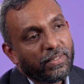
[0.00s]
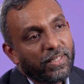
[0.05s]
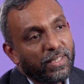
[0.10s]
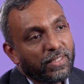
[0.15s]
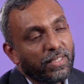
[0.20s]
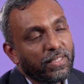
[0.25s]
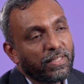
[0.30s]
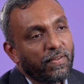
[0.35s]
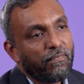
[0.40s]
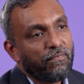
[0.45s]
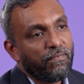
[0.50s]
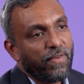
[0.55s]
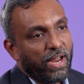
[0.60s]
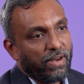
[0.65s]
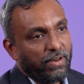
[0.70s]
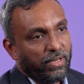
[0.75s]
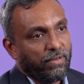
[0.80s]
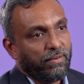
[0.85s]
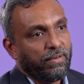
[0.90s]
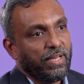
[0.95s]
This is a
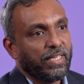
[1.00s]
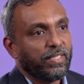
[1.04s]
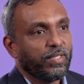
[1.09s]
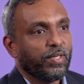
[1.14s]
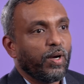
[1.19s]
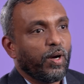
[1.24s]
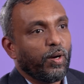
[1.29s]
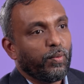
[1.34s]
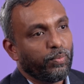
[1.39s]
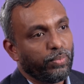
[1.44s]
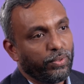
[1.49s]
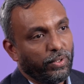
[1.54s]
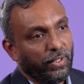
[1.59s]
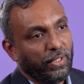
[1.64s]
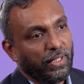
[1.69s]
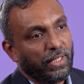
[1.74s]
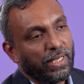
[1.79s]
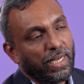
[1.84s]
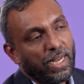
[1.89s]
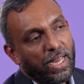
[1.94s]
very good
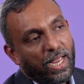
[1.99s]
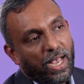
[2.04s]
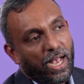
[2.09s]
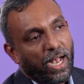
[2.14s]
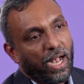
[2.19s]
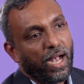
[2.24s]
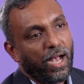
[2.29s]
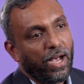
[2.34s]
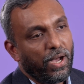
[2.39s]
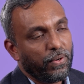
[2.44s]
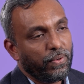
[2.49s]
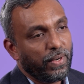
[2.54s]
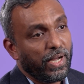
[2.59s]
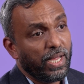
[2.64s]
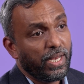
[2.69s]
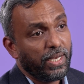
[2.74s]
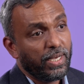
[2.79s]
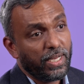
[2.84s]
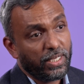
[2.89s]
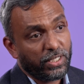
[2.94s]
example how
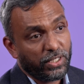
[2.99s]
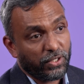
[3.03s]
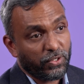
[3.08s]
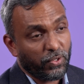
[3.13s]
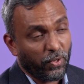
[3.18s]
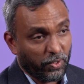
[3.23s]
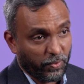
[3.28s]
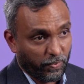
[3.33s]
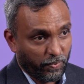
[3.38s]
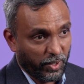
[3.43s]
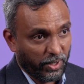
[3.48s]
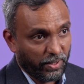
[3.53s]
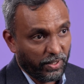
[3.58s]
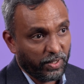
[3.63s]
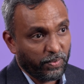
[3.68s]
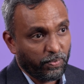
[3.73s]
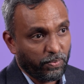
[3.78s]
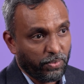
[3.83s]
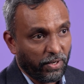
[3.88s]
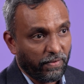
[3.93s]
NHS
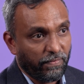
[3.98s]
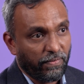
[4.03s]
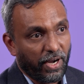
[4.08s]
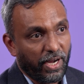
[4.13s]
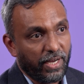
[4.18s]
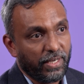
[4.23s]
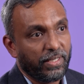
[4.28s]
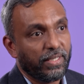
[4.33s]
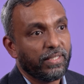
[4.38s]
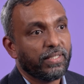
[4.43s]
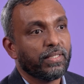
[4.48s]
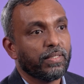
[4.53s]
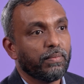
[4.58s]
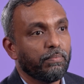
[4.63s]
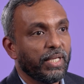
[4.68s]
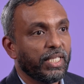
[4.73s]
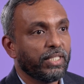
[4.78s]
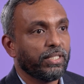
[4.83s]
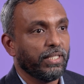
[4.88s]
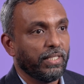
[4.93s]
hospitals, providers,
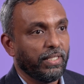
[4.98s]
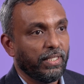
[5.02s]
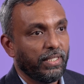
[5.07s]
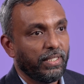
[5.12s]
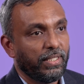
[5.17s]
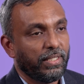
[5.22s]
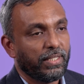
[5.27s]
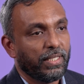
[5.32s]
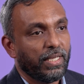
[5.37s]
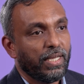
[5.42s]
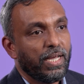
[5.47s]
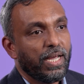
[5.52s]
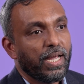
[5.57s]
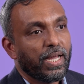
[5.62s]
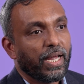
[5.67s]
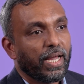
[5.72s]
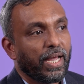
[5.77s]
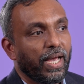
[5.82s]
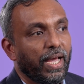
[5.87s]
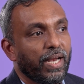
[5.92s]
commissioners
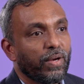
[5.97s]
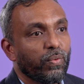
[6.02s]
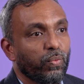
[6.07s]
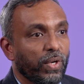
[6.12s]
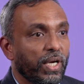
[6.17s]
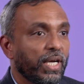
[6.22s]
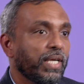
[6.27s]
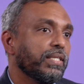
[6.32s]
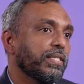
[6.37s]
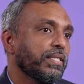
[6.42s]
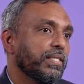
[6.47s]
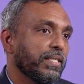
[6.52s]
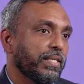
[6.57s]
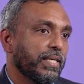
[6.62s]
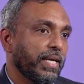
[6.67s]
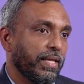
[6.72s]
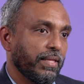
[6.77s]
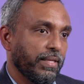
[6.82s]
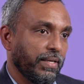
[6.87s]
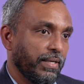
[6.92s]
can work
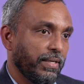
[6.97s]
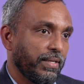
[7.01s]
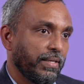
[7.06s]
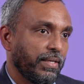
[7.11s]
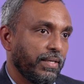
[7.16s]
together